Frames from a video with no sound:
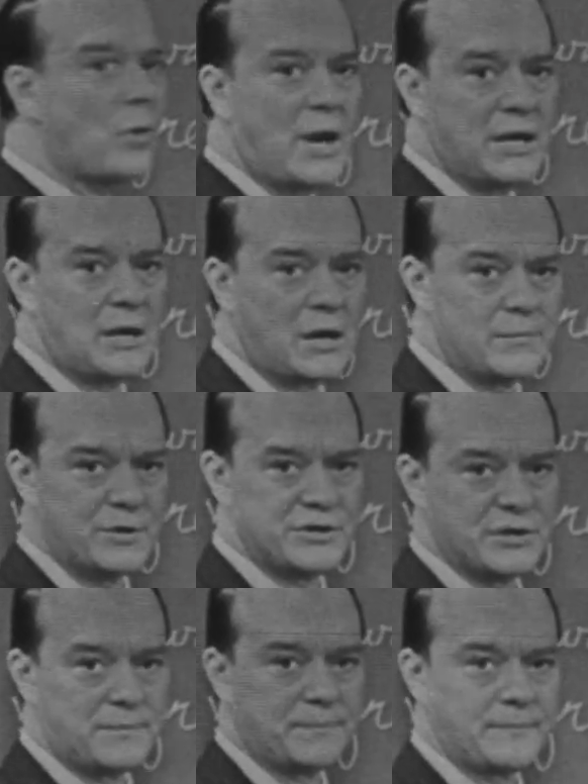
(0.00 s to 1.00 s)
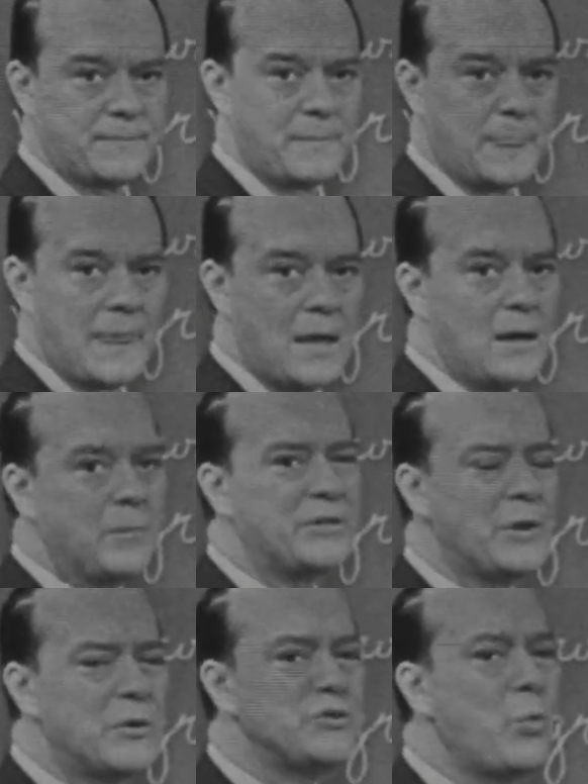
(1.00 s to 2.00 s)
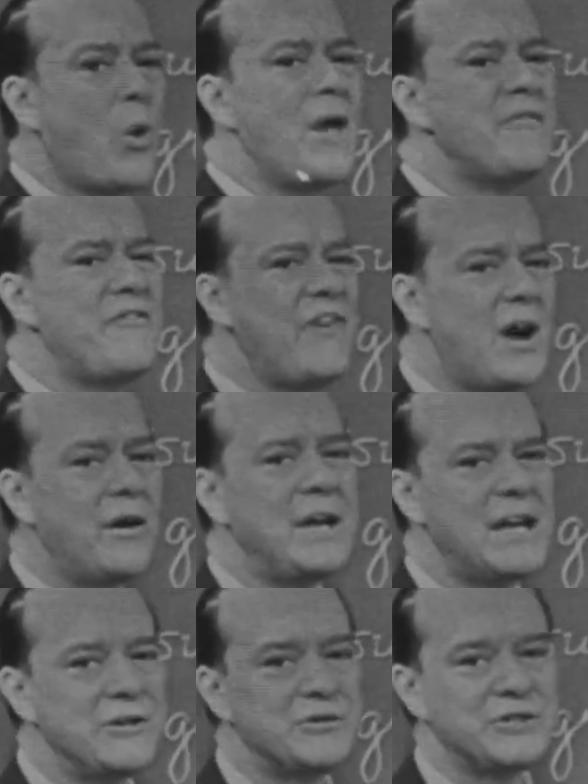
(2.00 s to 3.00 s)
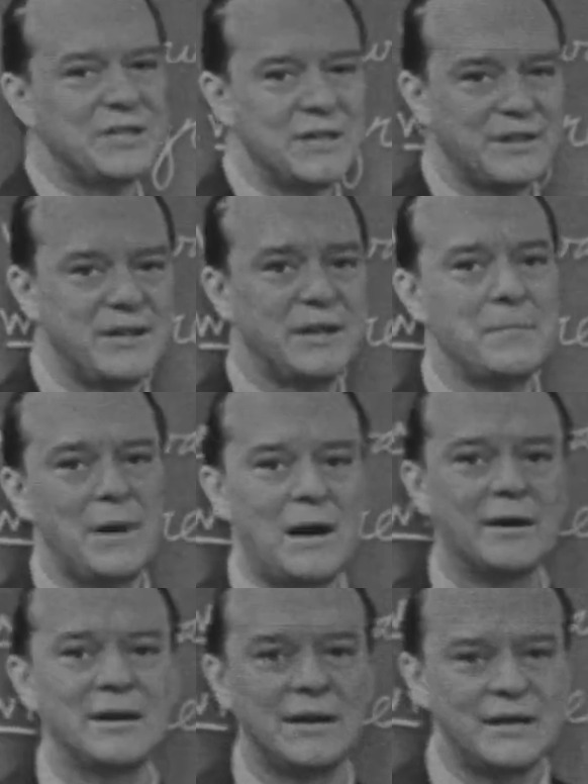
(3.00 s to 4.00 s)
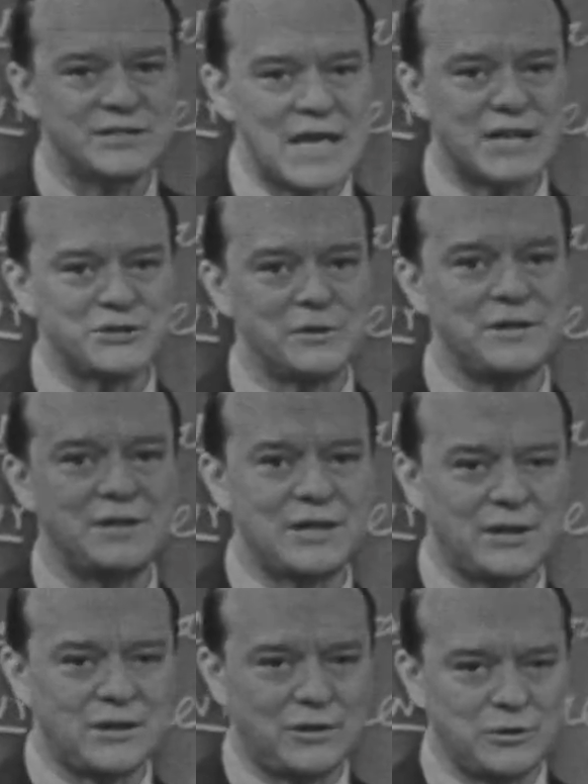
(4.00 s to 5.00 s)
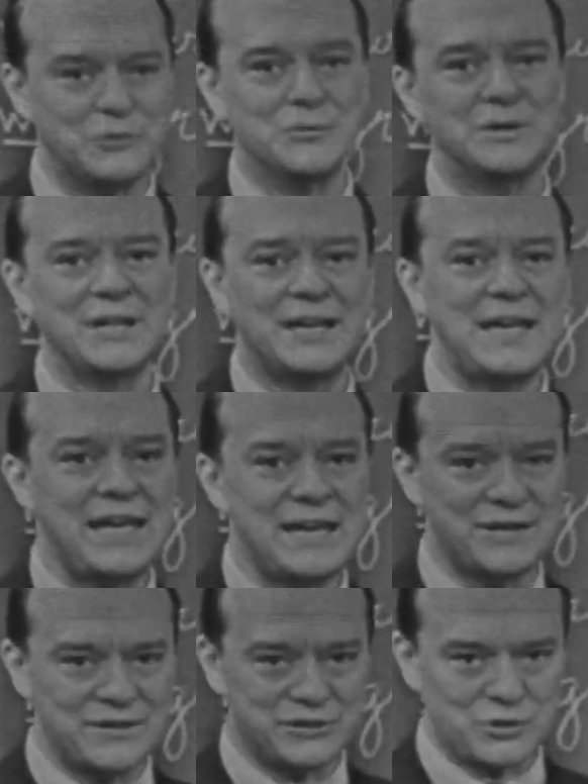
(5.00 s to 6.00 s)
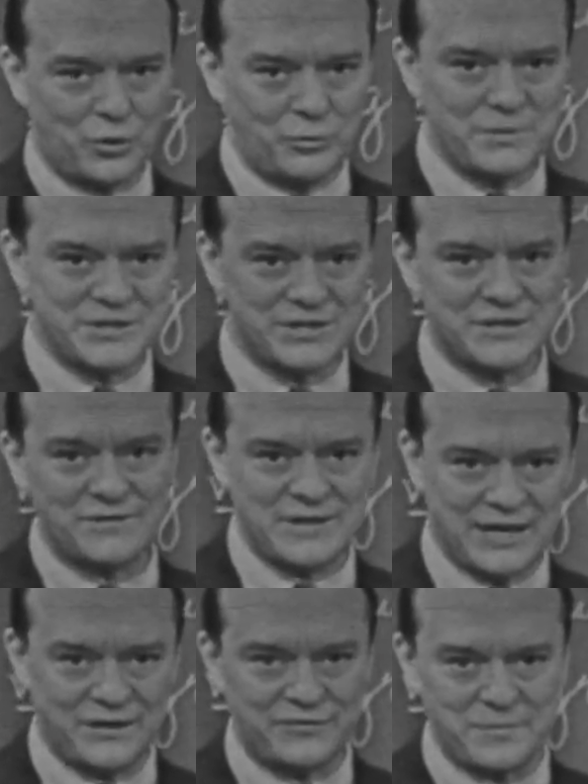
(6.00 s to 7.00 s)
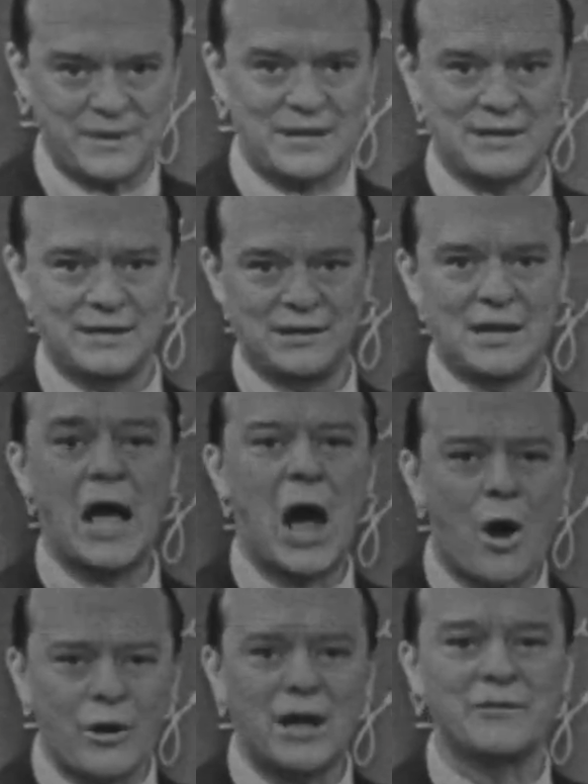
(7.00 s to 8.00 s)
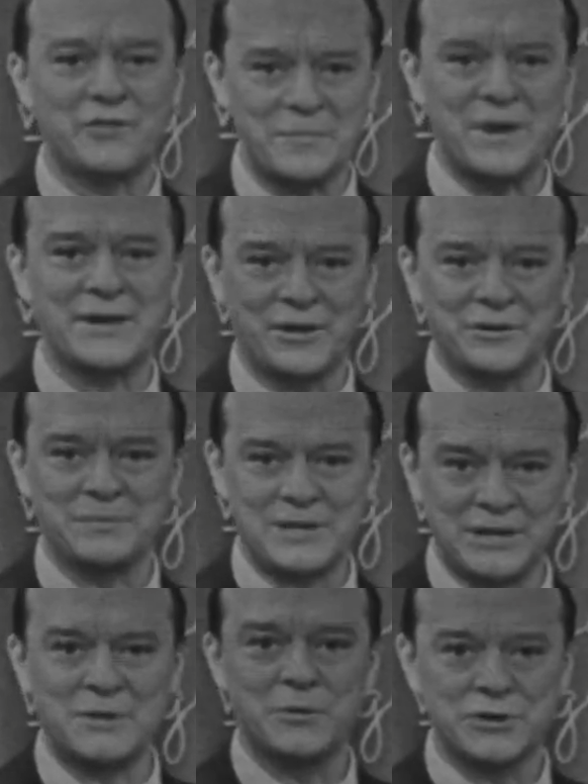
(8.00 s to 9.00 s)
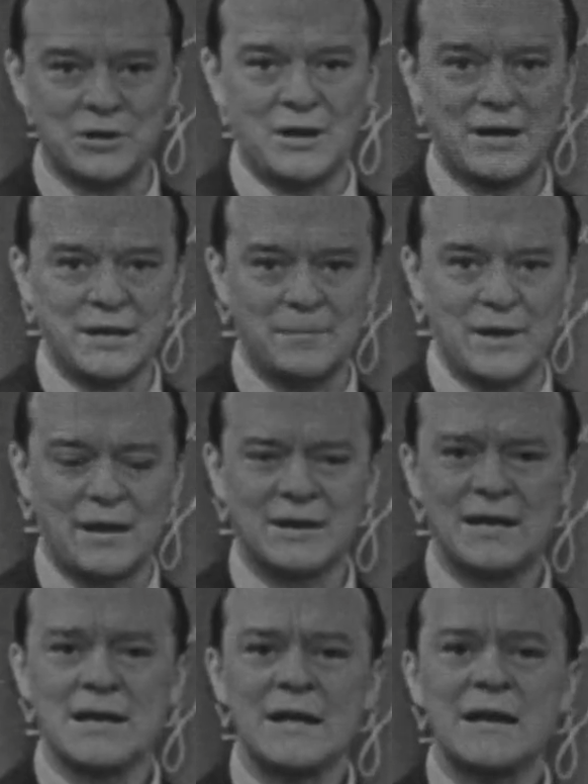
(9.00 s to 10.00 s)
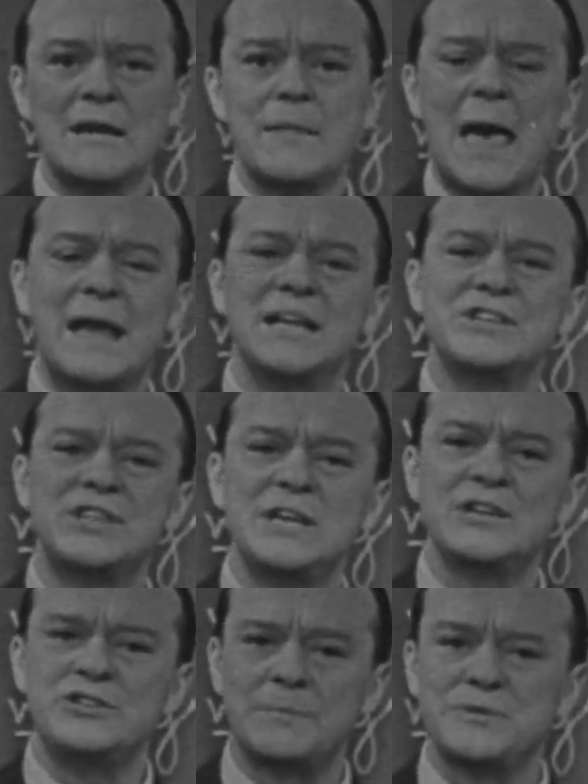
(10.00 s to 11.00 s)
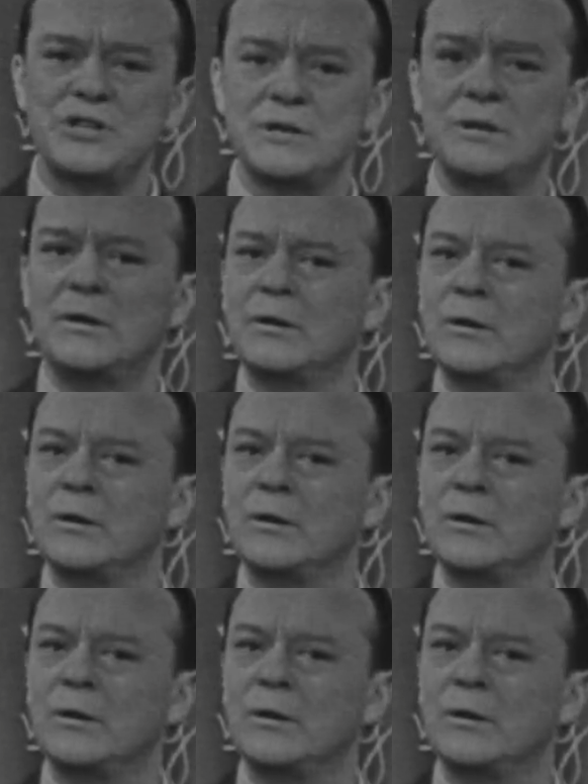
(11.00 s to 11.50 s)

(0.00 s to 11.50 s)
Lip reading: quite cumbersome. But there was one very interesting thing about it, and it's actually the clue and the key to this whole business of the alphabet, our alphabet, ultimately, that we're talking about. That is, the Egyptian